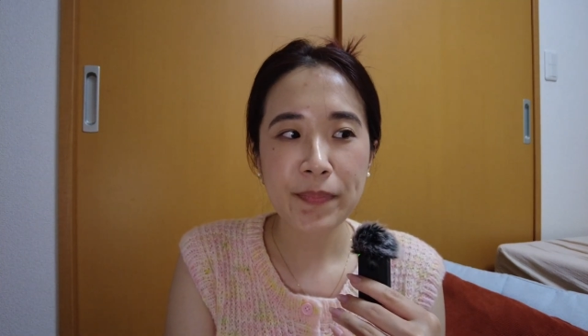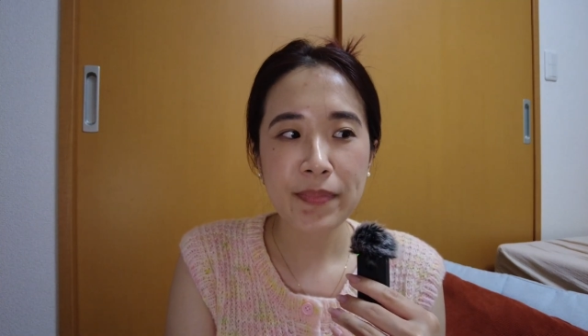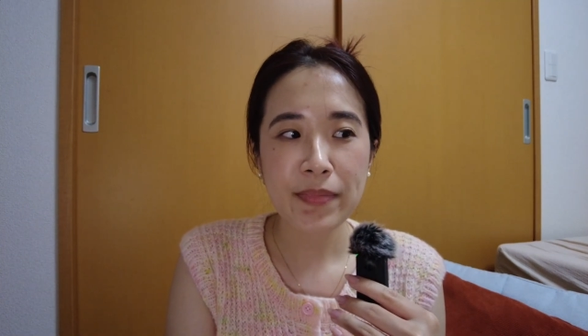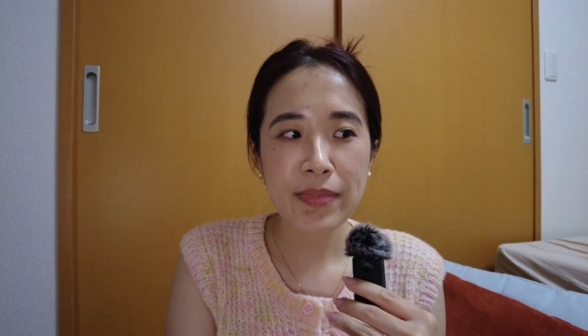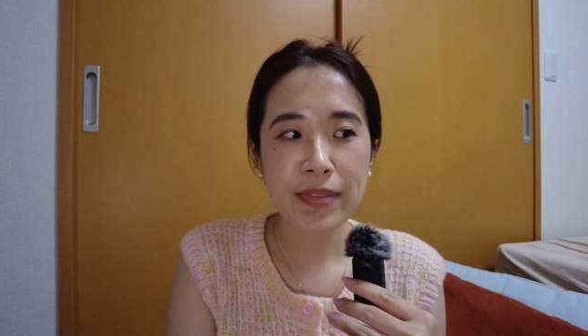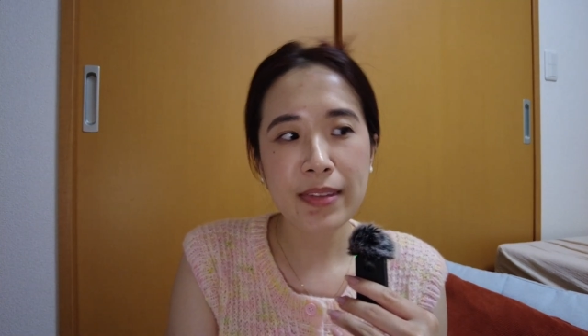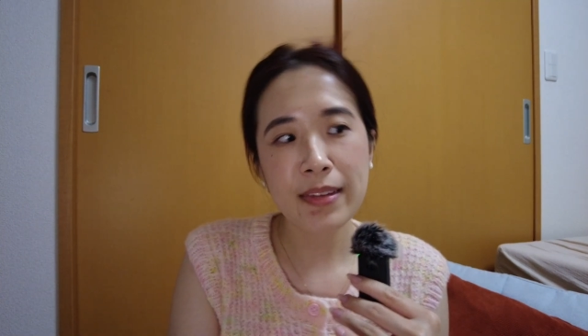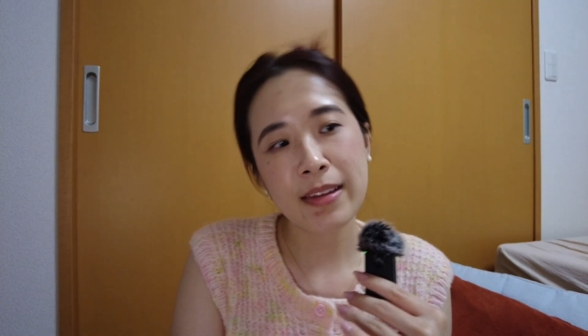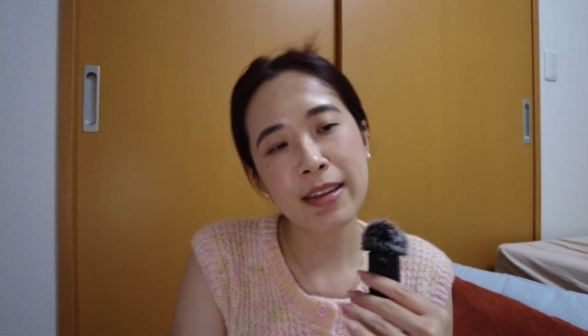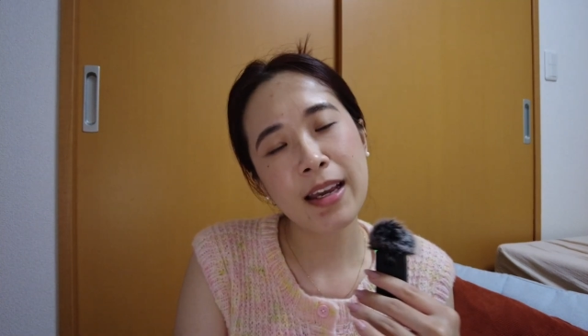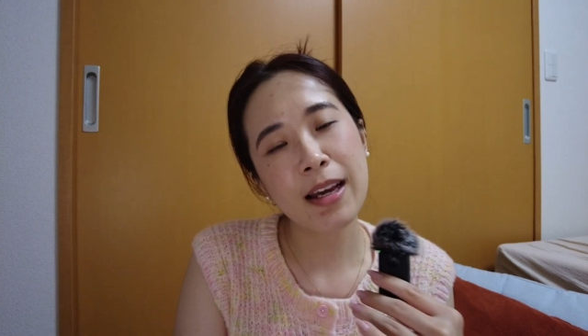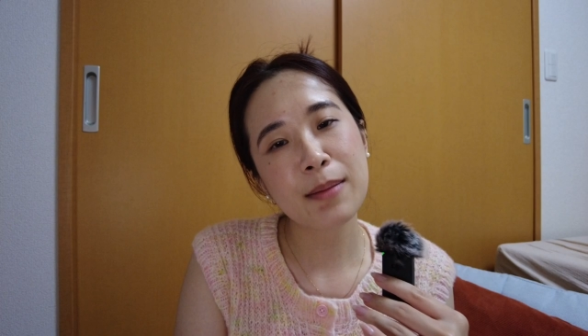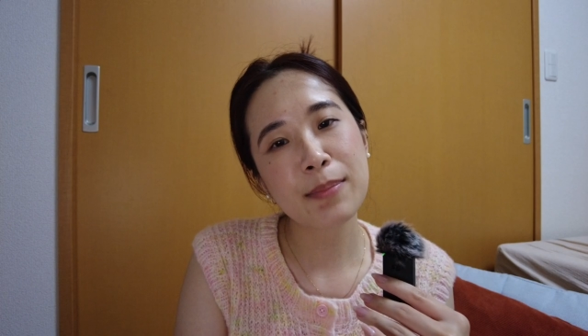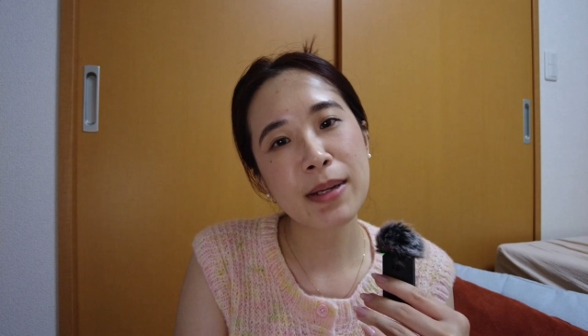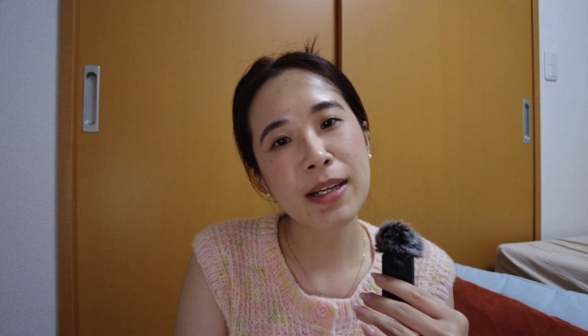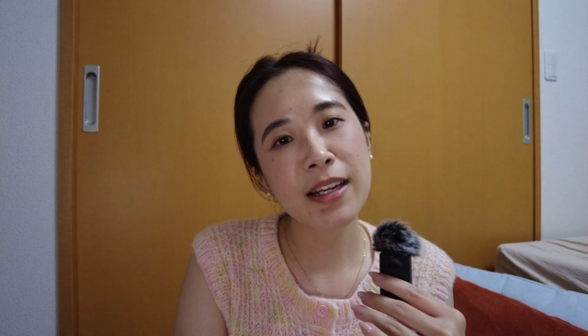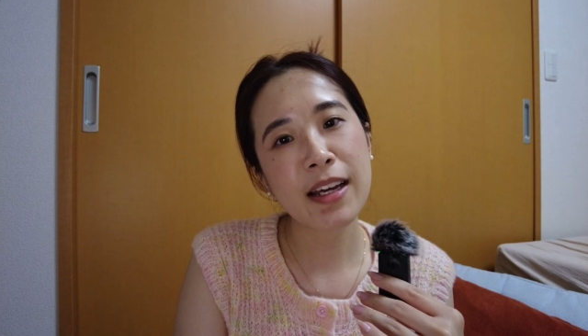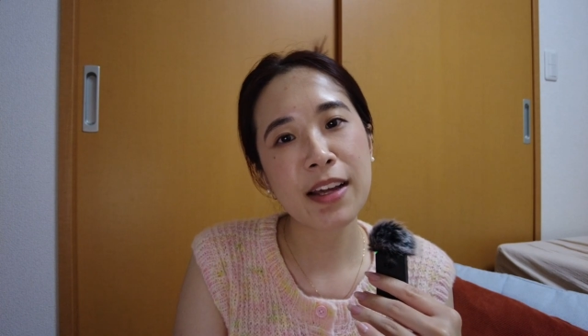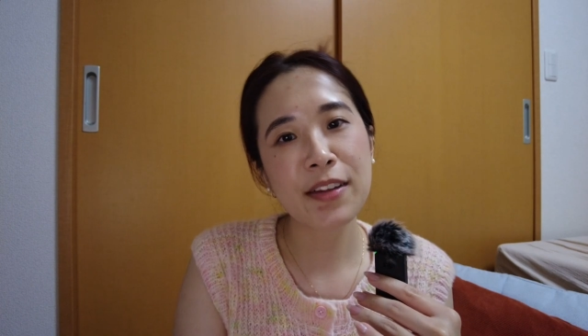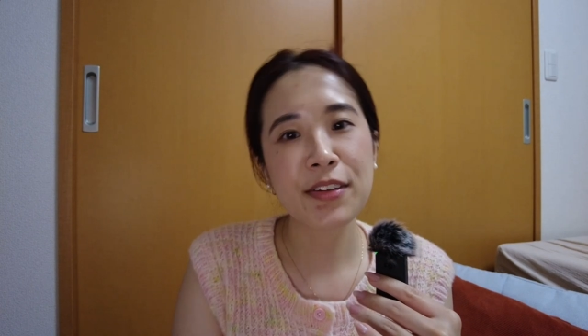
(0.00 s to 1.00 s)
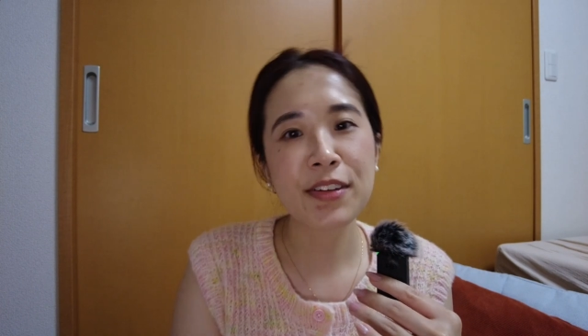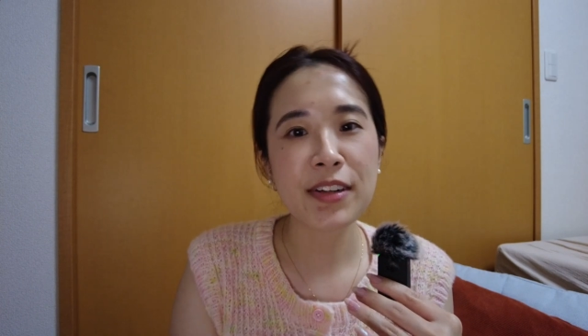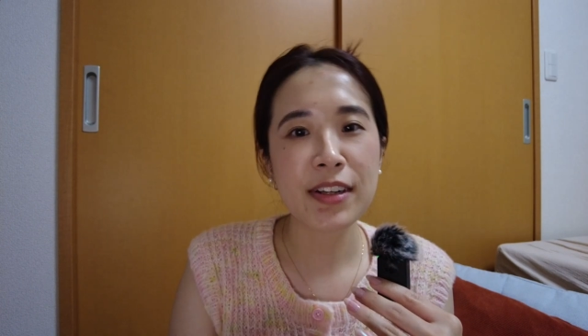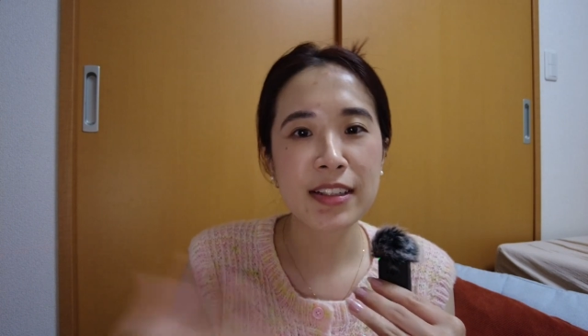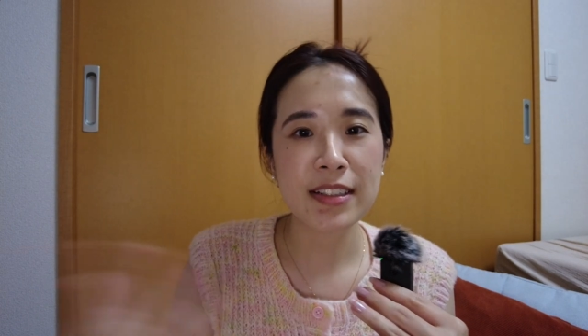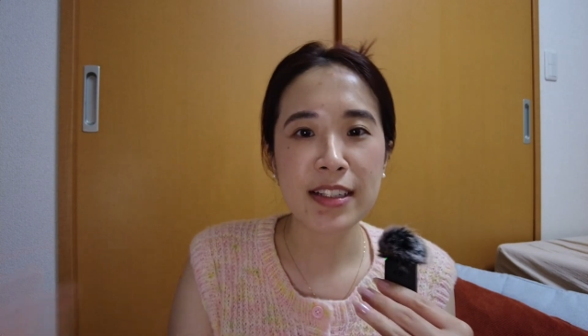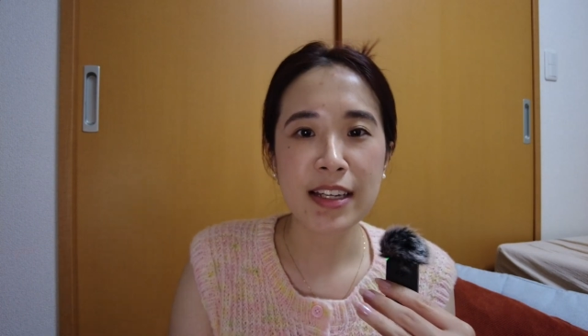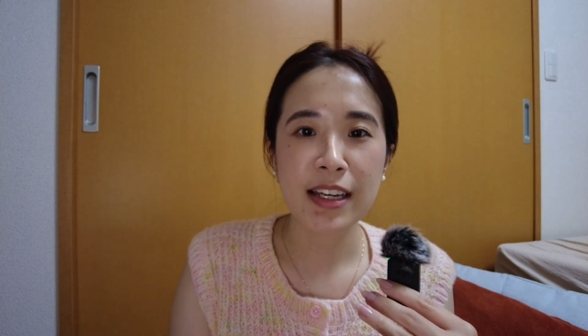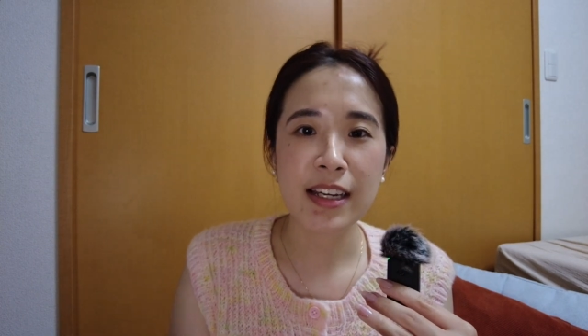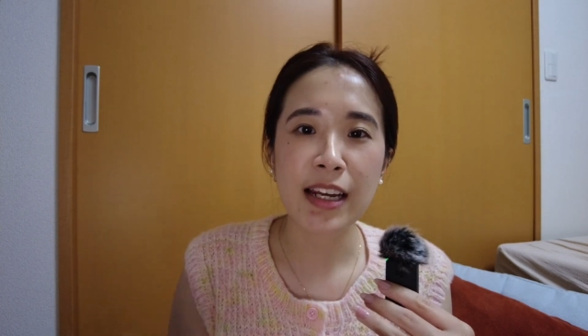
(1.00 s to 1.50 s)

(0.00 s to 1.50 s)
that no matter how well